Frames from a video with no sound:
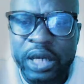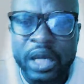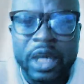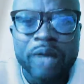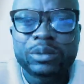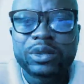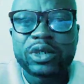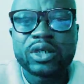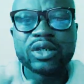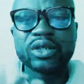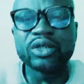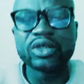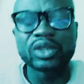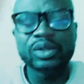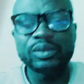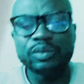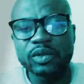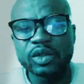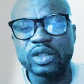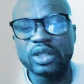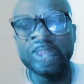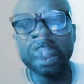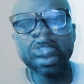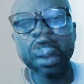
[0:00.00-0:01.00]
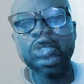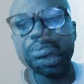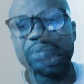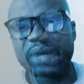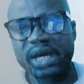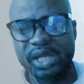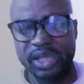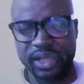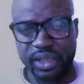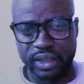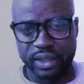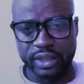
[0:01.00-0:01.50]
because these are my
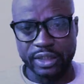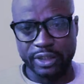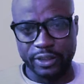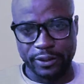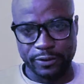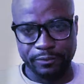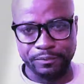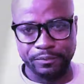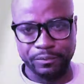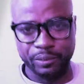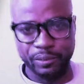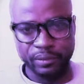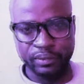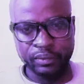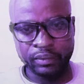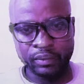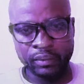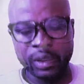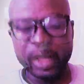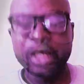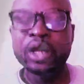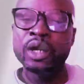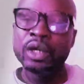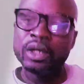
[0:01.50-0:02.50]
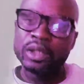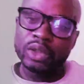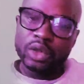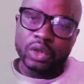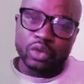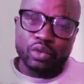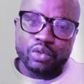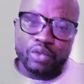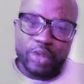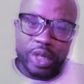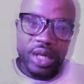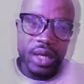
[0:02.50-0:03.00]
kids. The
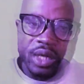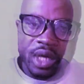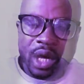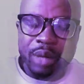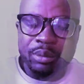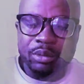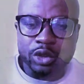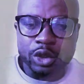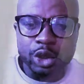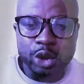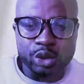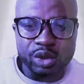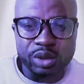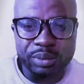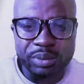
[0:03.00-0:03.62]
way I'm gonna treat